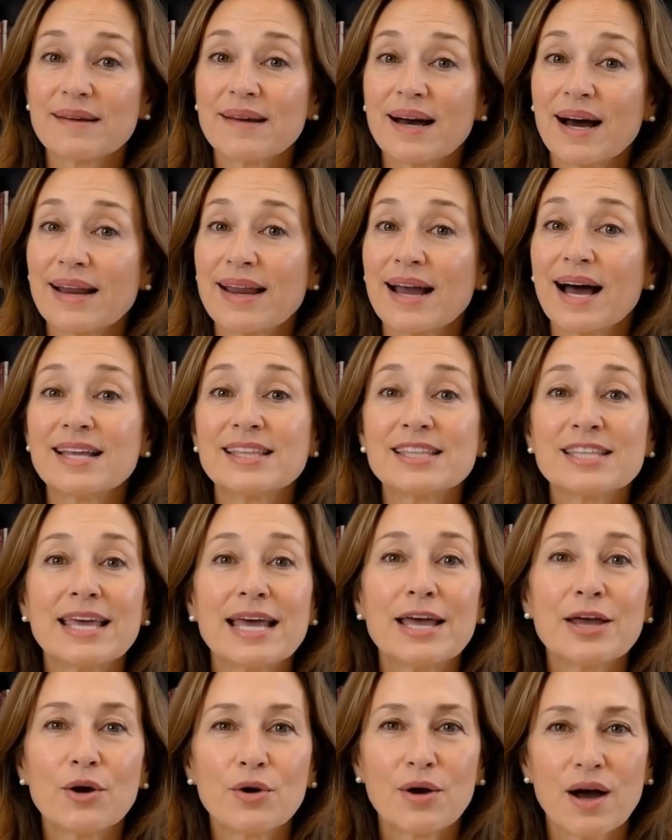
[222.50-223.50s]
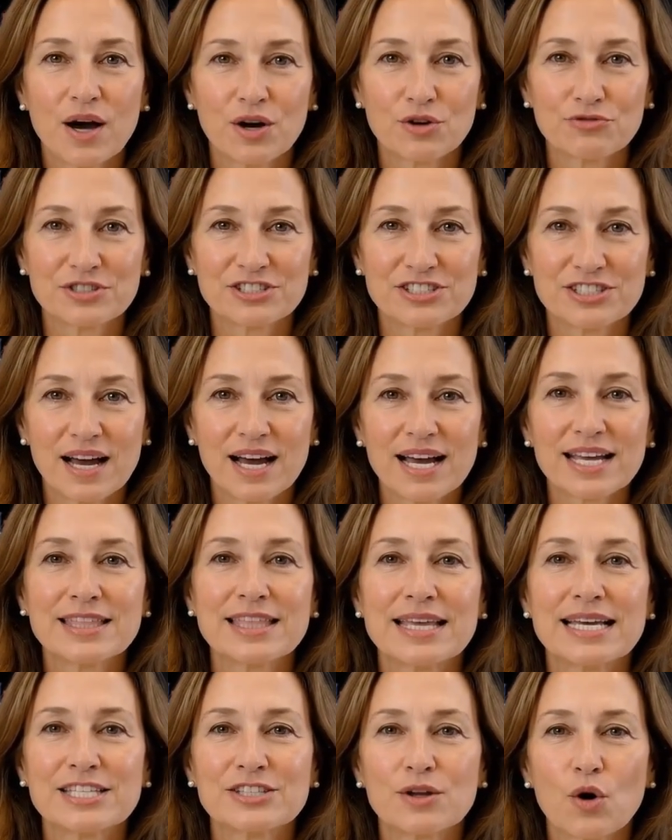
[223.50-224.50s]
and that single oversight
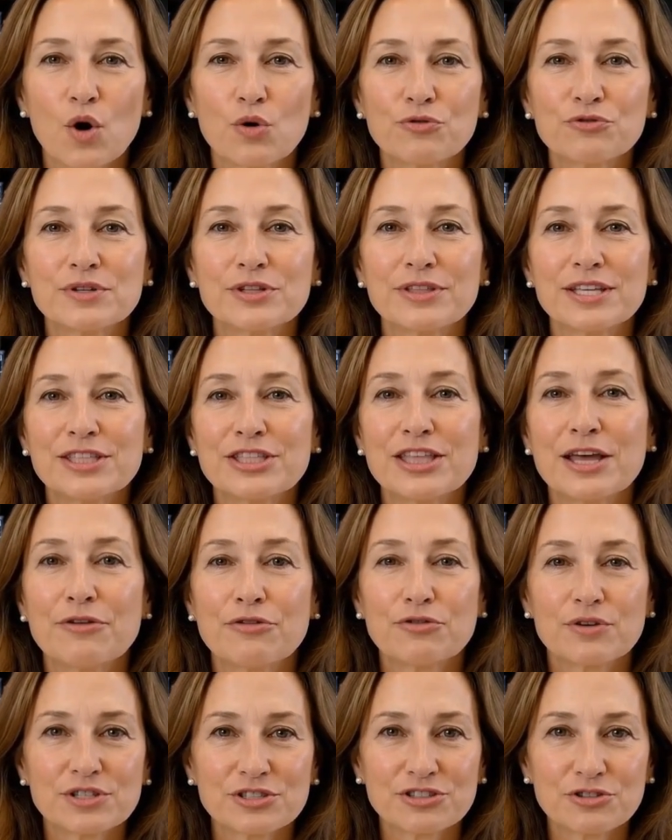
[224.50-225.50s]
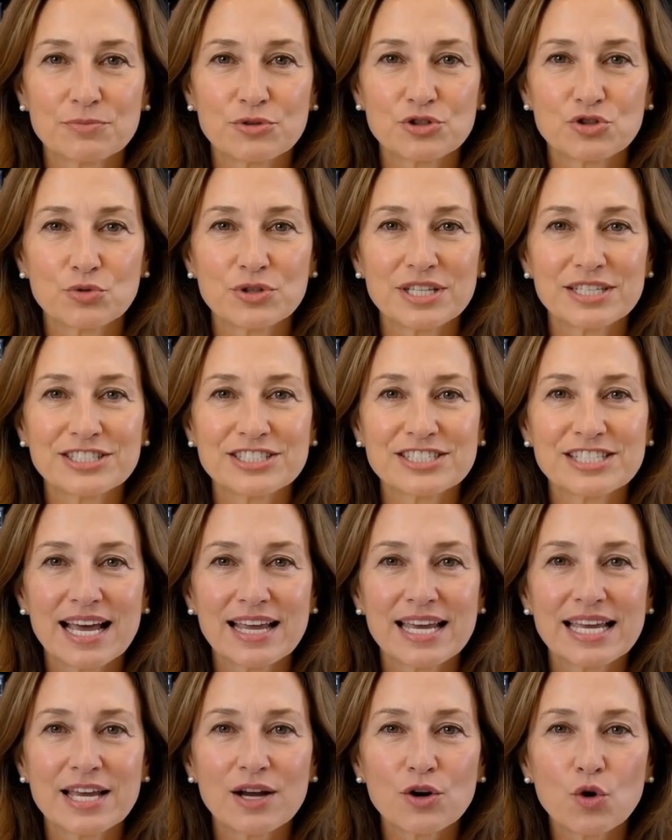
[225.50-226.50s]
is often the difference between
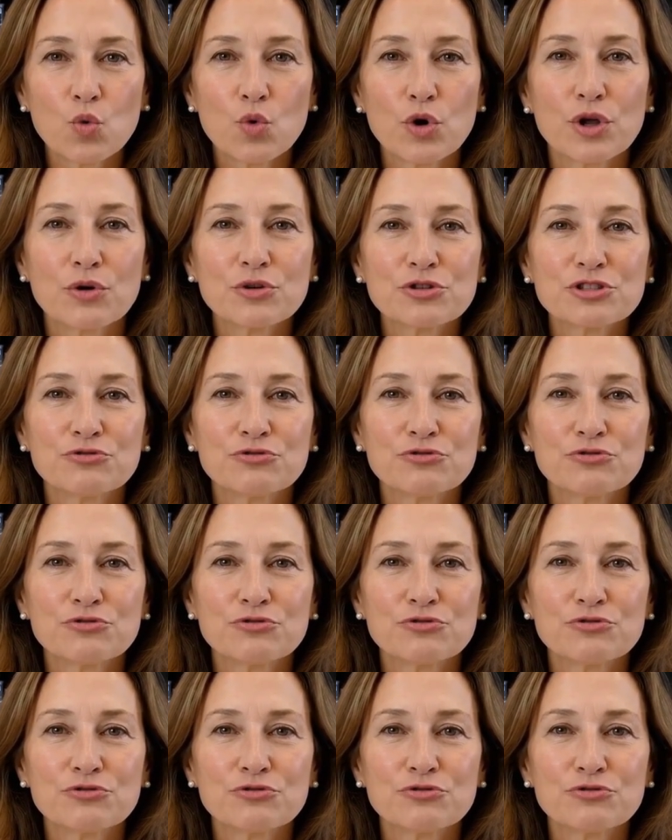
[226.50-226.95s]
selling a quilt